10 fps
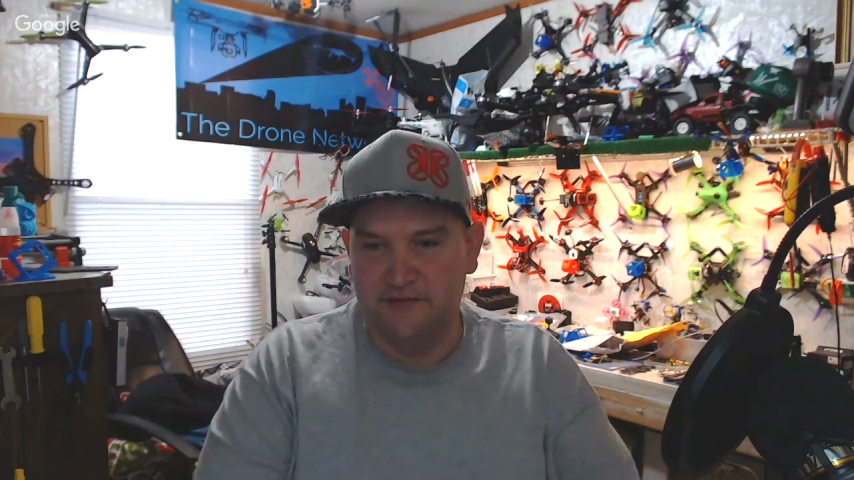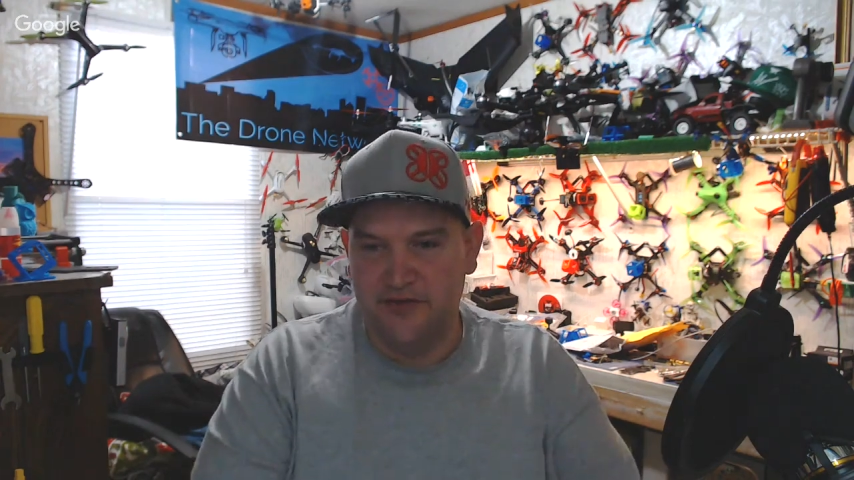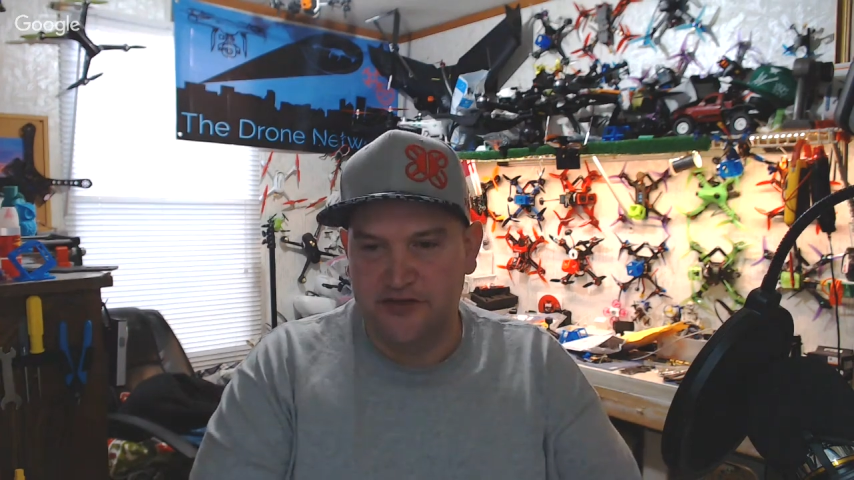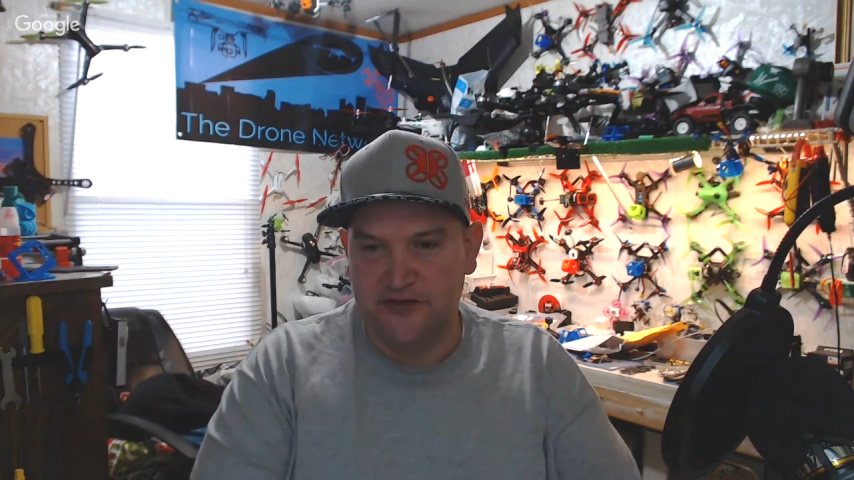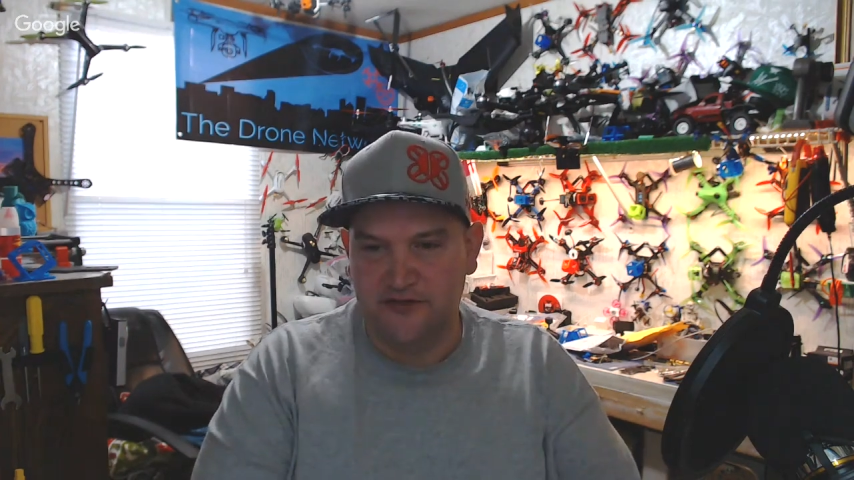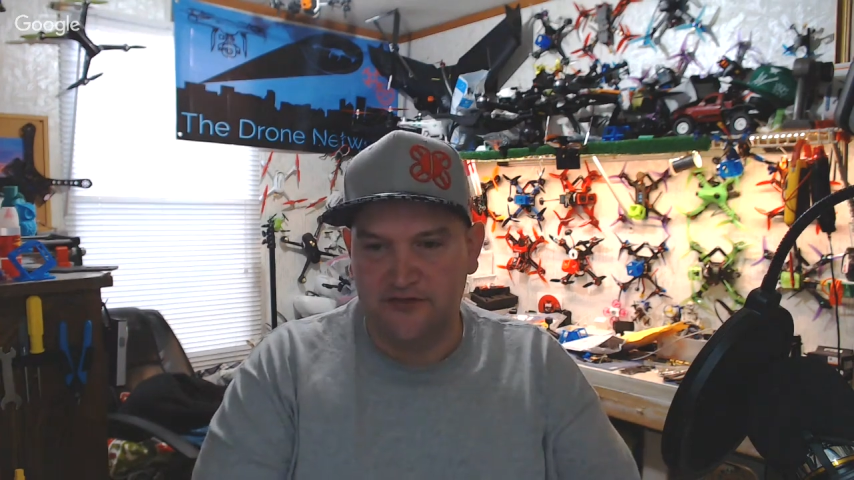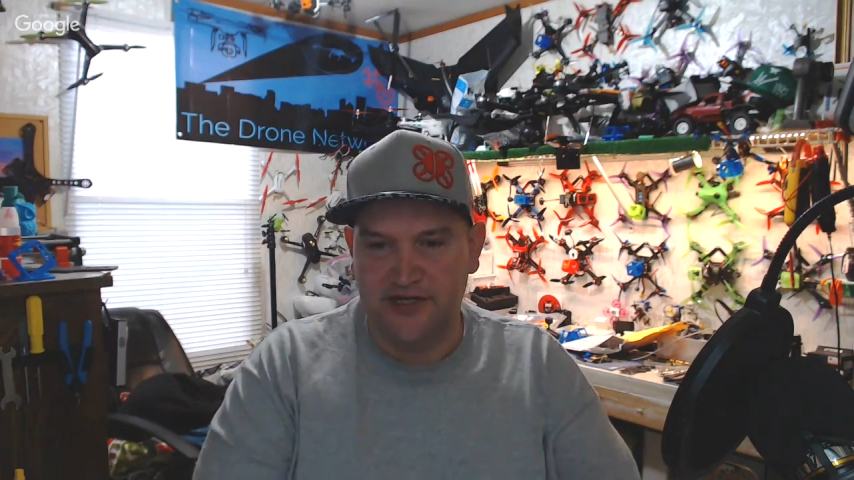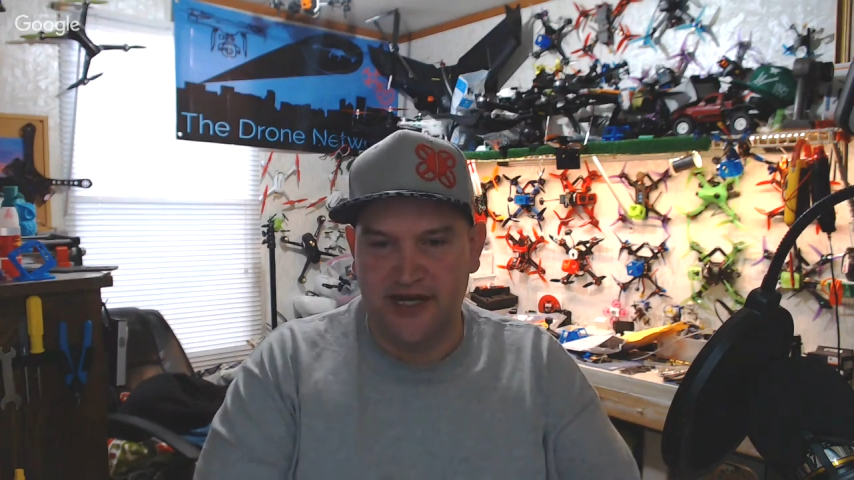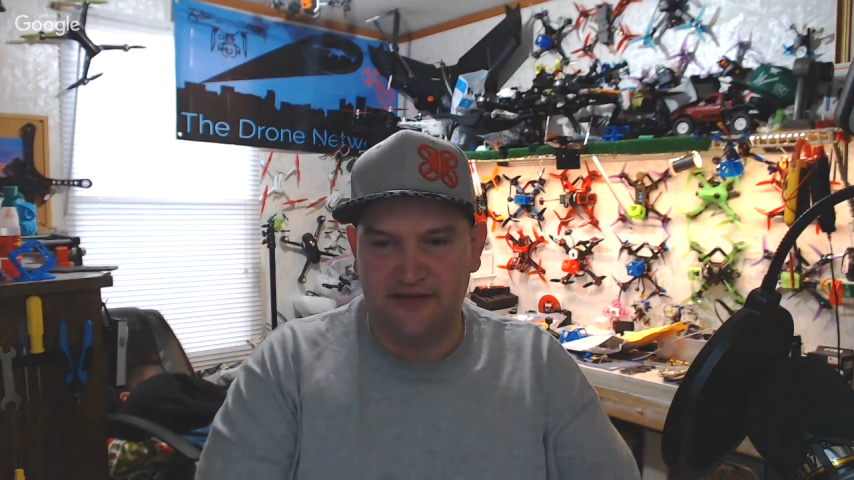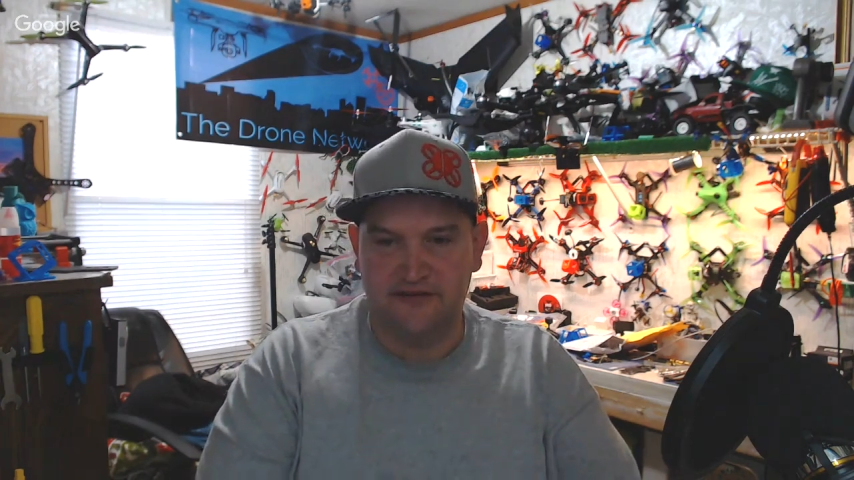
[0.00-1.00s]
Put you on
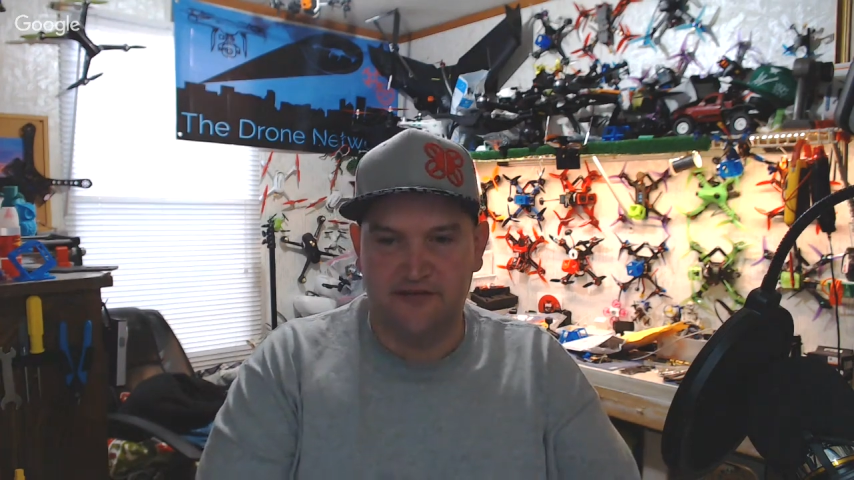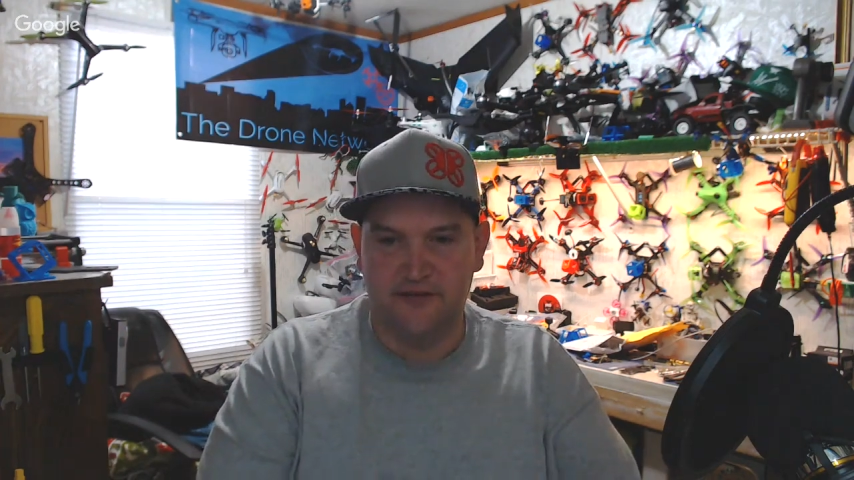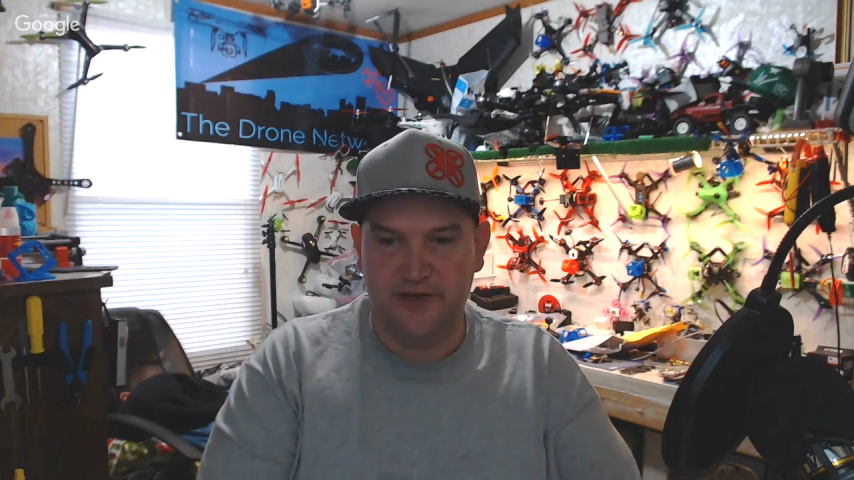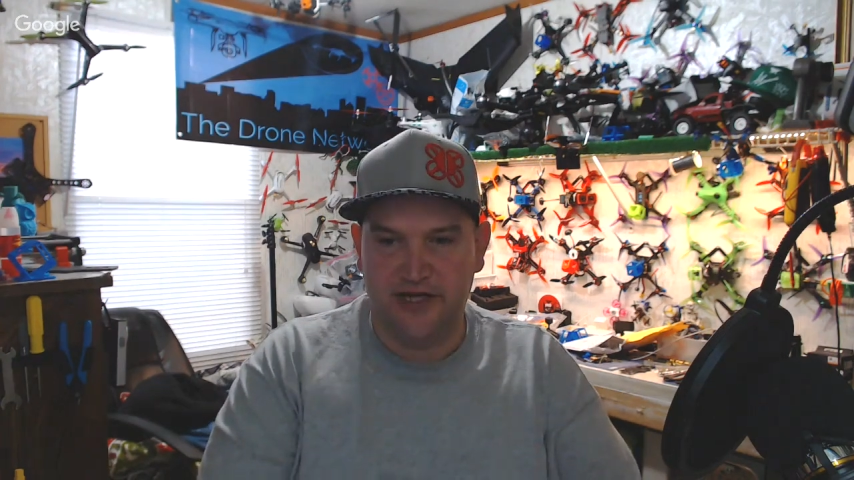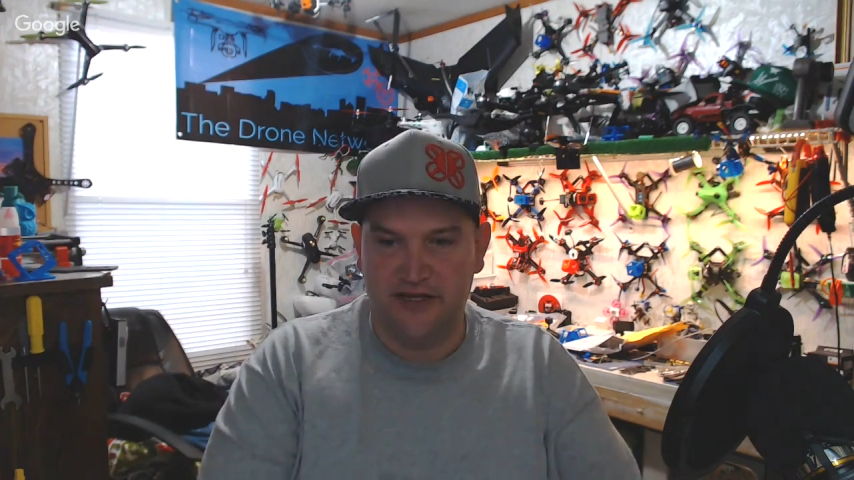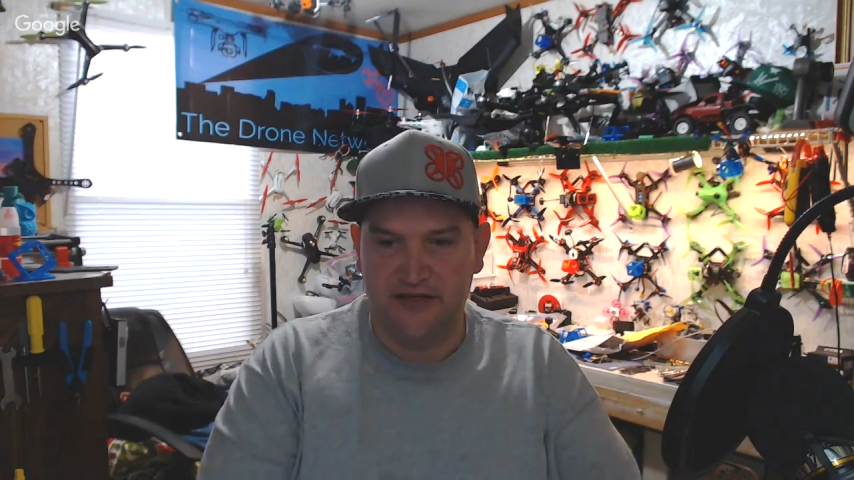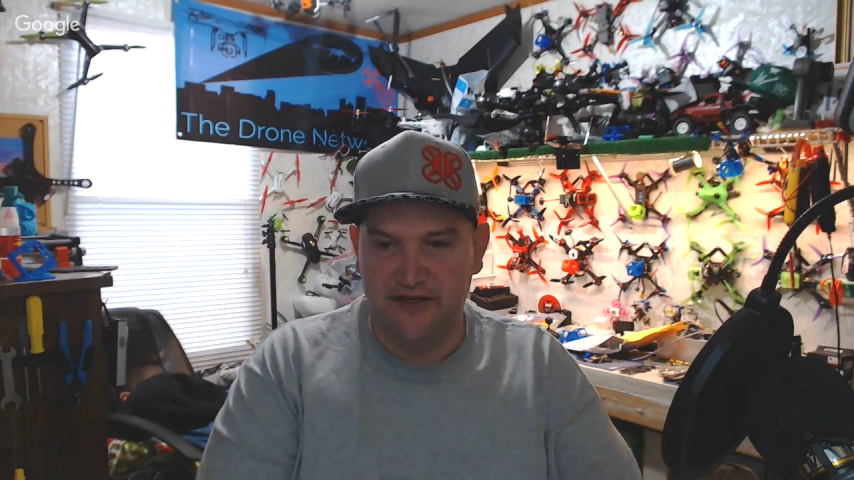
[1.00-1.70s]
3S for the weekend.